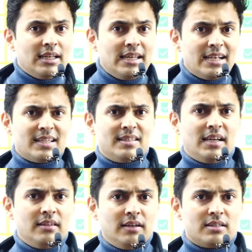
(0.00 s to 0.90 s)
link is there
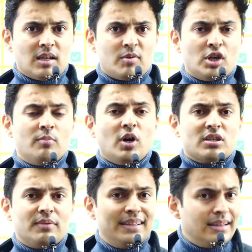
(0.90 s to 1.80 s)
in the description
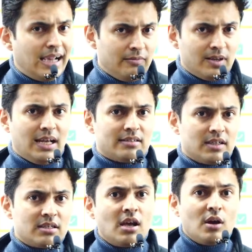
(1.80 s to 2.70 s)
box with live
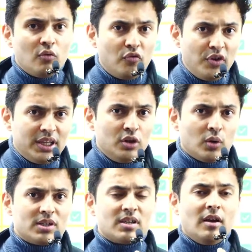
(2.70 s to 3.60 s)
classes, with
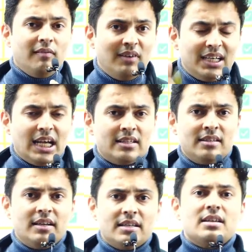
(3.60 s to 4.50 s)
notes, with test
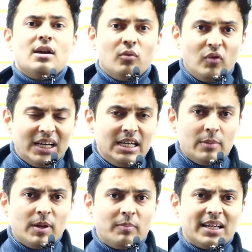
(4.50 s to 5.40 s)
series, with
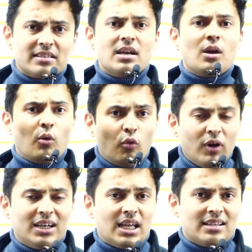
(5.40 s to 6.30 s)
DPPs,
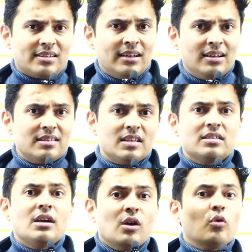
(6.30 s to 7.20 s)
with test
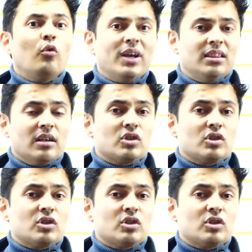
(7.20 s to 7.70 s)
analysis, with the